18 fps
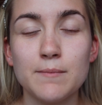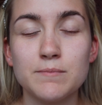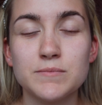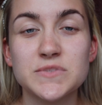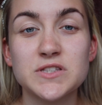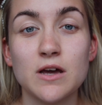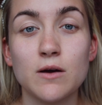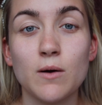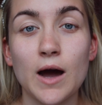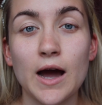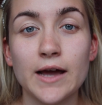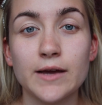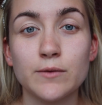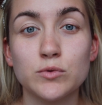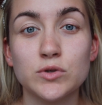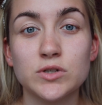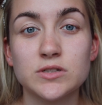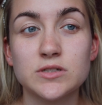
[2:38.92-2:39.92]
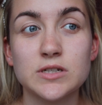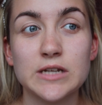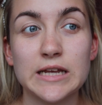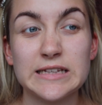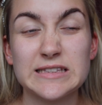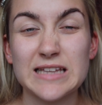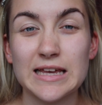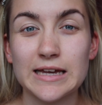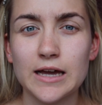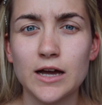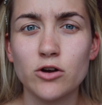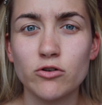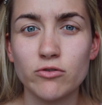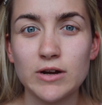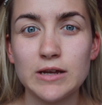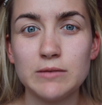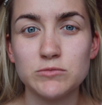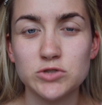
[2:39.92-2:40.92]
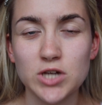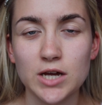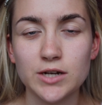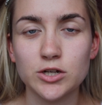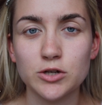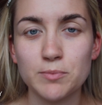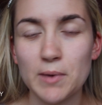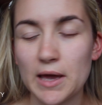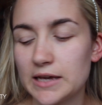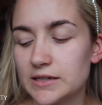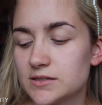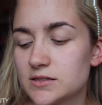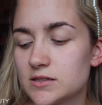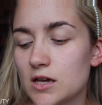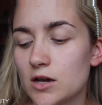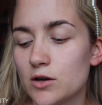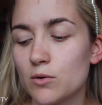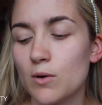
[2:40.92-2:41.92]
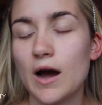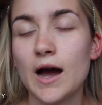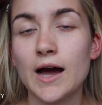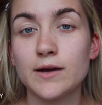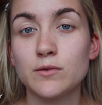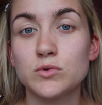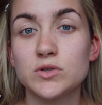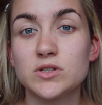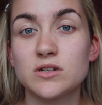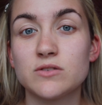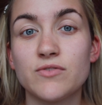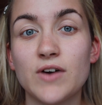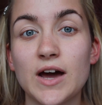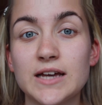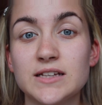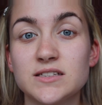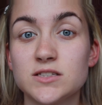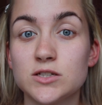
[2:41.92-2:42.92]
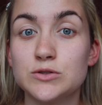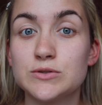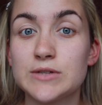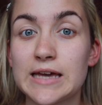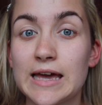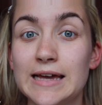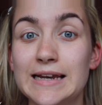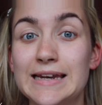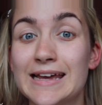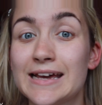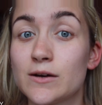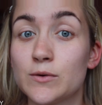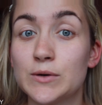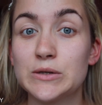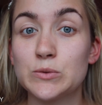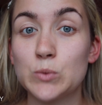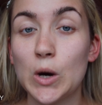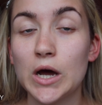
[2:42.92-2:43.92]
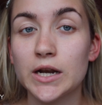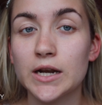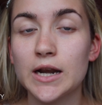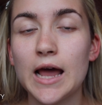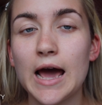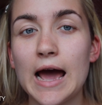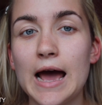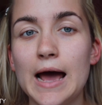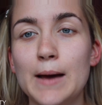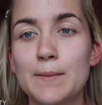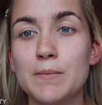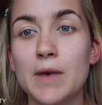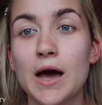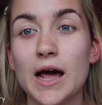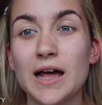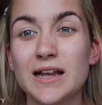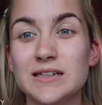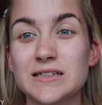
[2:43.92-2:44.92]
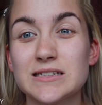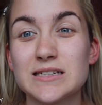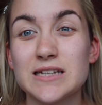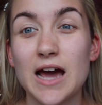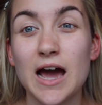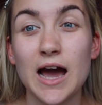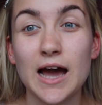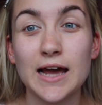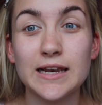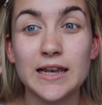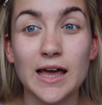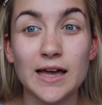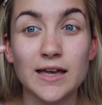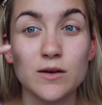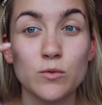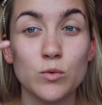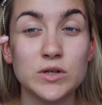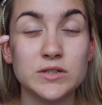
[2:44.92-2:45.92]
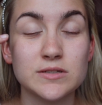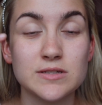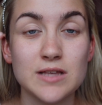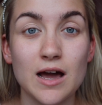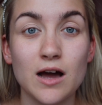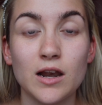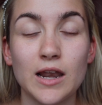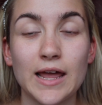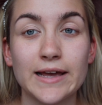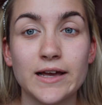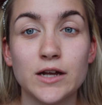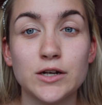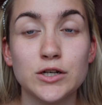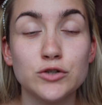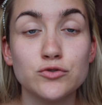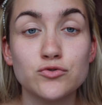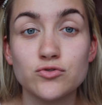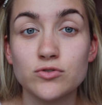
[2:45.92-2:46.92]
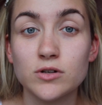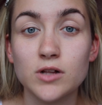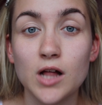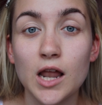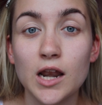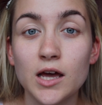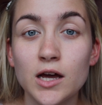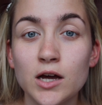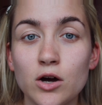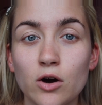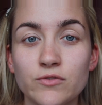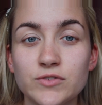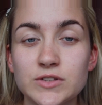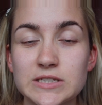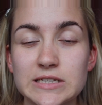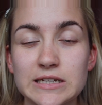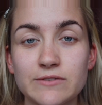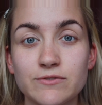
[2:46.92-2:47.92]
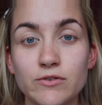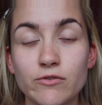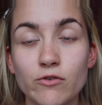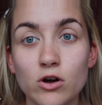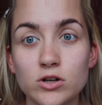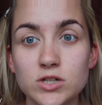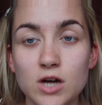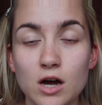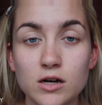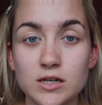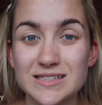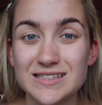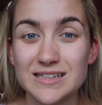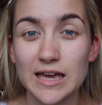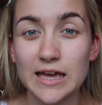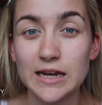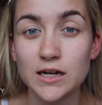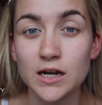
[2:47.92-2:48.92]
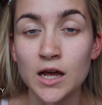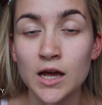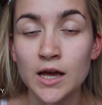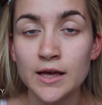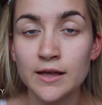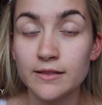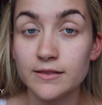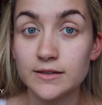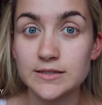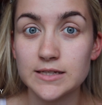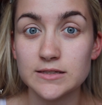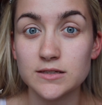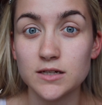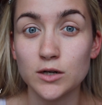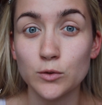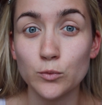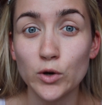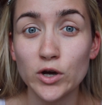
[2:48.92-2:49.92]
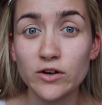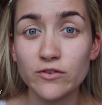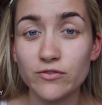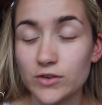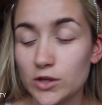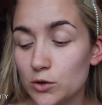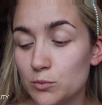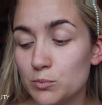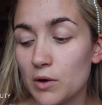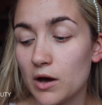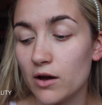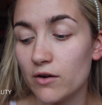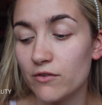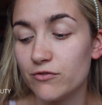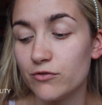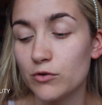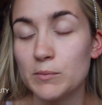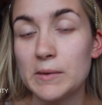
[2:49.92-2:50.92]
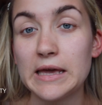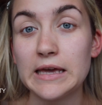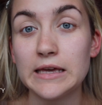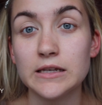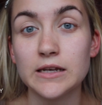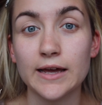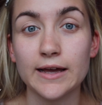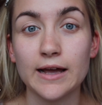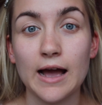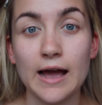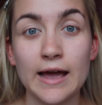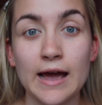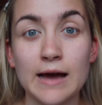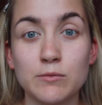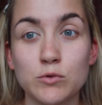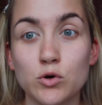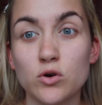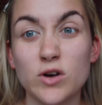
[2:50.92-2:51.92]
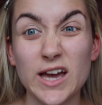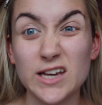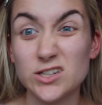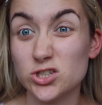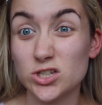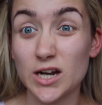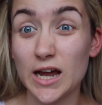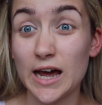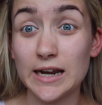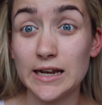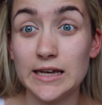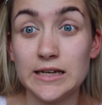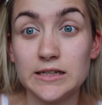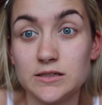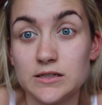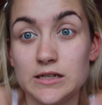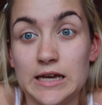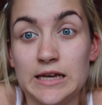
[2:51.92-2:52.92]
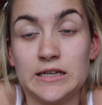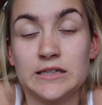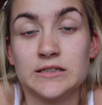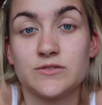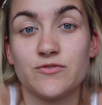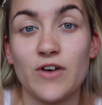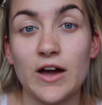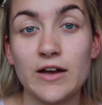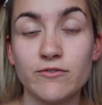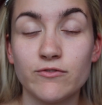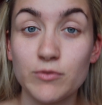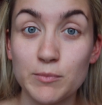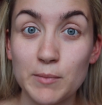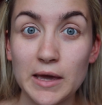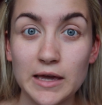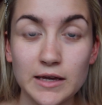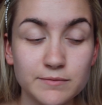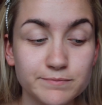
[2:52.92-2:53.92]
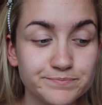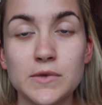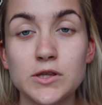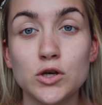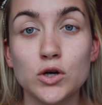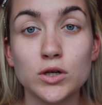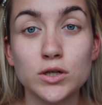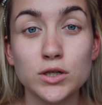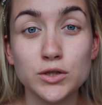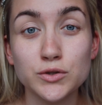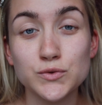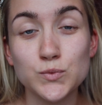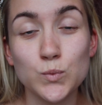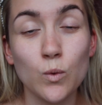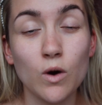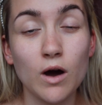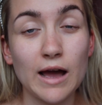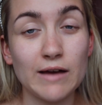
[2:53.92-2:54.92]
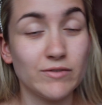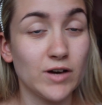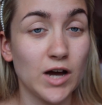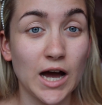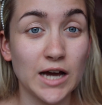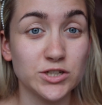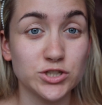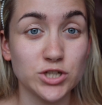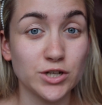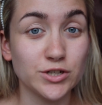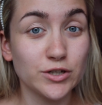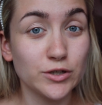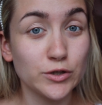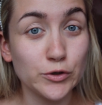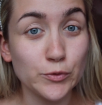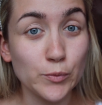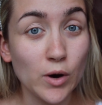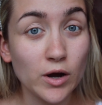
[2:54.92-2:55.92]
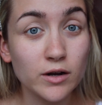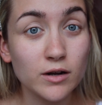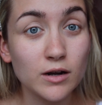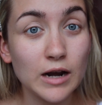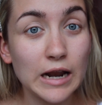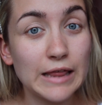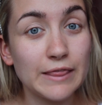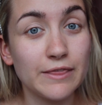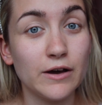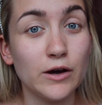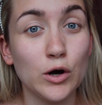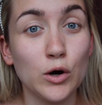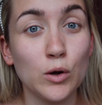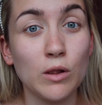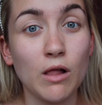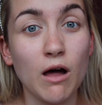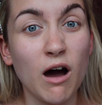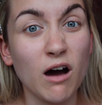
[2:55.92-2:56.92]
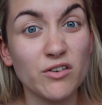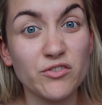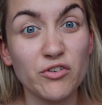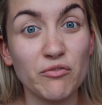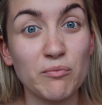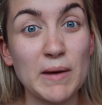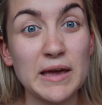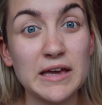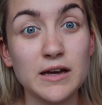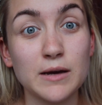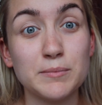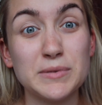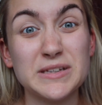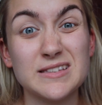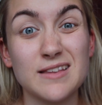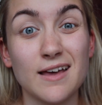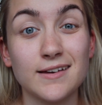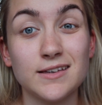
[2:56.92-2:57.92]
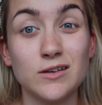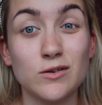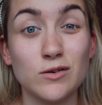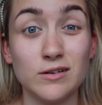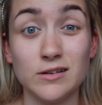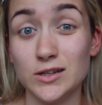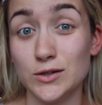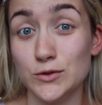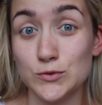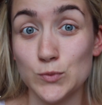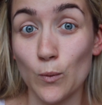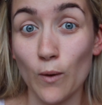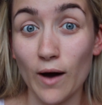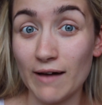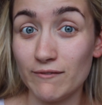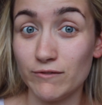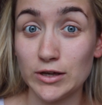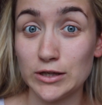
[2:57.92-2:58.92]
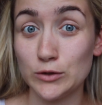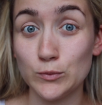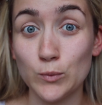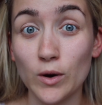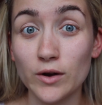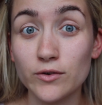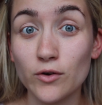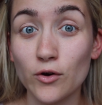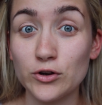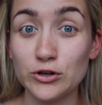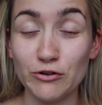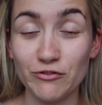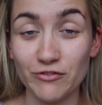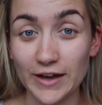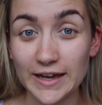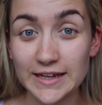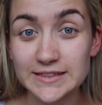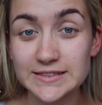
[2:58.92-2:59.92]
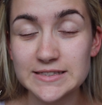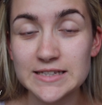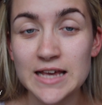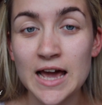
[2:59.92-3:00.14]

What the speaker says: So it's like a cream shadow base, so I would advise using a liquid one, and I like ones that are like a neutral colour. Obviously if you've got darker skin this isn't going to work for you, but for me, like, I am Caucasian and it is fine for me. You can use whatever eyeshadow you want. The whole art of makeup is that you can use whatever you want on your face,